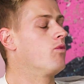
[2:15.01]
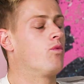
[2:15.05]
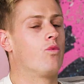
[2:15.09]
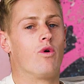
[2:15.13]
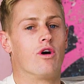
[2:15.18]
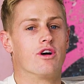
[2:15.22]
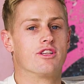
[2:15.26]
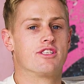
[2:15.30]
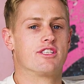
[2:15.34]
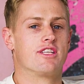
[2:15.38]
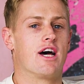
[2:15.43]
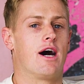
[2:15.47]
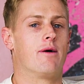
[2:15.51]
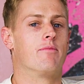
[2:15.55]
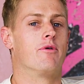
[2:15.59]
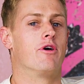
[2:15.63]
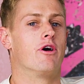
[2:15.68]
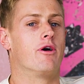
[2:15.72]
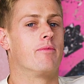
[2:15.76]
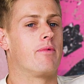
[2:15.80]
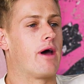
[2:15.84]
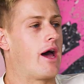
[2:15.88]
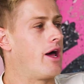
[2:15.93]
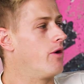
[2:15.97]
what
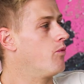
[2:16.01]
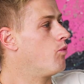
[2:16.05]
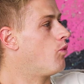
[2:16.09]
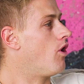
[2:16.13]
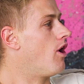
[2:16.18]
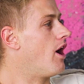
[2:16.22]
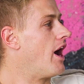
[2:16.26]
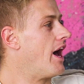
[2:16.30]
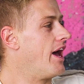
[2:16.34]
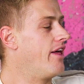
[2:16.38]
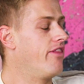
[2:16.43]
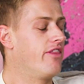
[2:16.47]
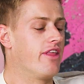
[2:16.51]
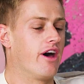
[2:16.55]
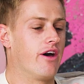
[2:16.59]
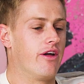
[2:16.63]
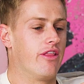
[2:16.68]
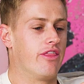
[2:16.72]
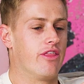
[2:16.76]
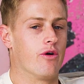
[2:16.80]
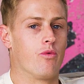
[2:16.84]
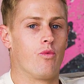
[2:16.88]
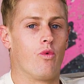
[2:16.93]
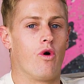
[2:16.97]
suburb and why. And the,
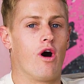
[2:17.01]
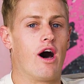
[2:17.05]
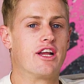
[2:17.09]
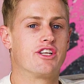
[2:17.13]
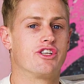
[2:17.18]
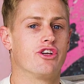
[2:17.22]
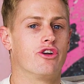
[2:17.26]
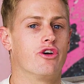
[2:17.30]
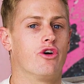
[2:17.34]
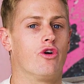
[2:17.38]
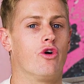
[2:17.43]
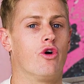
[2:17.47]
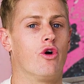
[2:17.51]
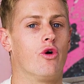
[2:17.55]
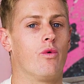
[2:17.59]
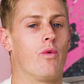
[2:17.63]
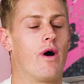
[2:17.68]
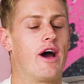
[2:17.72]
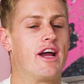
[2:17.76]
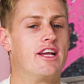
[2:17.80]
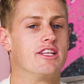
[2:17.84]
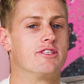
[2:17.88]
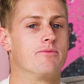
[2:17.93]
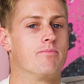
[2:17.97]
the why should
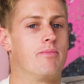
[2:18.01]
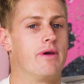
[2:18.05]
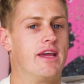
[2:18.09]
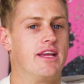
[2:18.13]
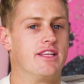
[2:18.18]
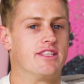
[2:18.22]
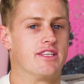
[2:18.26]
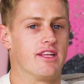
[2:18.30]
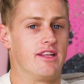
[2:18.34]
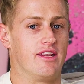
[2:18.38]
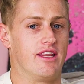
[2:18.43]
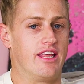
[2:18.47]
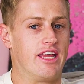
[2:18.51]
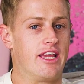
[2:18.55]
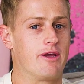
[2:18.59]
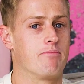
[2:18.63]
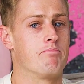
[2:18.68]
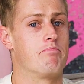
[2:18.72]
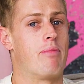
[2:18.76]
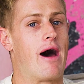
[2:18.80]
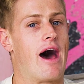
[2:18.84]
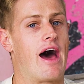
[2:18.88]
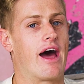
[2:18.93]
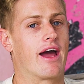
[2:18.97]
always be to
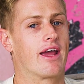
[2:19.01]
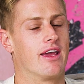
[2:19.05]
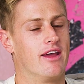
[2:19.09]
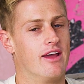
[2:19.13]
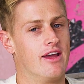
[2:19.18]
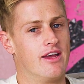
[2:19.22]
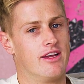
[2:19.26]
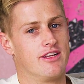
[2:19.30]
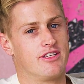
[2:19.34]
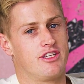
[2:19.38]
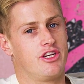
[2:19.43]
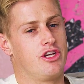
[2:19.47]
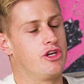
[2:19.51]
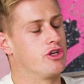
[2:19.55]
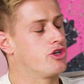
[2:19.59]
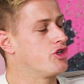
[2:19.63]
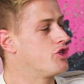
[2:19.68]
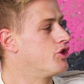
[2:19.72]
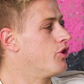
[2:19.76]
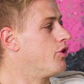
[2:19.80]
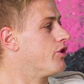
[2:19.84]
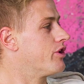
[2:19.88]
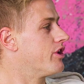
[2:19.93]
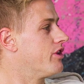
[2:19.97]
link back to your
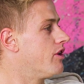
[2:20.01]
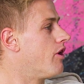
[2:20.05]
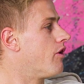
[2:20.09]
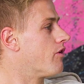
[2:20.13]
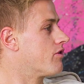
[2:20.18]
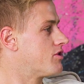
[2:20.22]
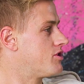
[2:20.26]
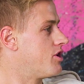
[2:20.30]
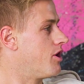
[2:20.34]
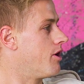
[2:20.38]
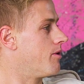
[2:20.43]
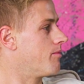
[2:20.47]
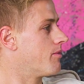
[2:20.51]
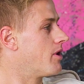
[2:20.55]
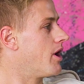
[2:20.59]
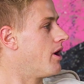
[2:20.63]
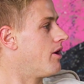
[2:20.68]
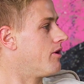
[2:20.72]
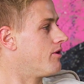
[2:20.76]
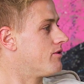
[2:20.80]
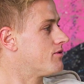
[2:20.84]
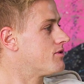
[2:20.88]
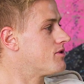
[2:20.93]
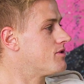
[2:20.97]
short and long term
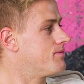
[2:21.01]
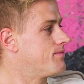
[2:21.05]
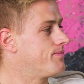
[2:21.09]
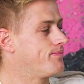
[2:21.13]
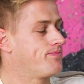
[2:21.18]
goals.